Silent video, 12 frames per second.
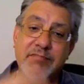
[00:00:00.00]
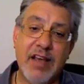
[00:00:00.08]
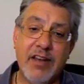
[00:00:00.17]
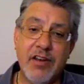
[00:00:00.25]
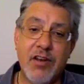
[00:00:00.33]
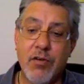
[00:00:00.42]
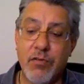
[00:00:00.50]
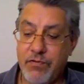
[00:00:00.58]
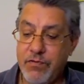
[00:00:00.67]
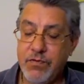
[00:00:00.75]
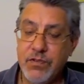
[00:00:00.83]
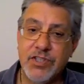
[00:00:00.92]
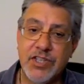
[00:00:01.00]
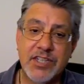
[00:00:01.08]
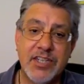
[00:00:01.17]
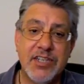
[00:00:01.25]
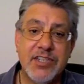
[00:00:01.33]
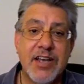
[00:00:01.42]
you know,
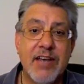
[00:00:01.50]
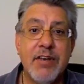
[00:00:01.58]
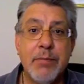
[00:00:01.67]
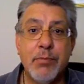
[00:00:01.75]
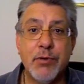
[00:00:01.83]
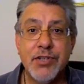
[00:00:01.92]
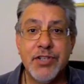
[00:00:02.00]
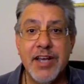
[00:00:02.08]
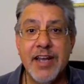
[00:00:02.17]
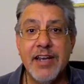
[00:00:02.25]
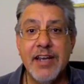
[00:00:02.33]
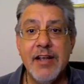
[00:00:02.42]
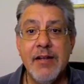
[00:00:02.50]
60, 70%.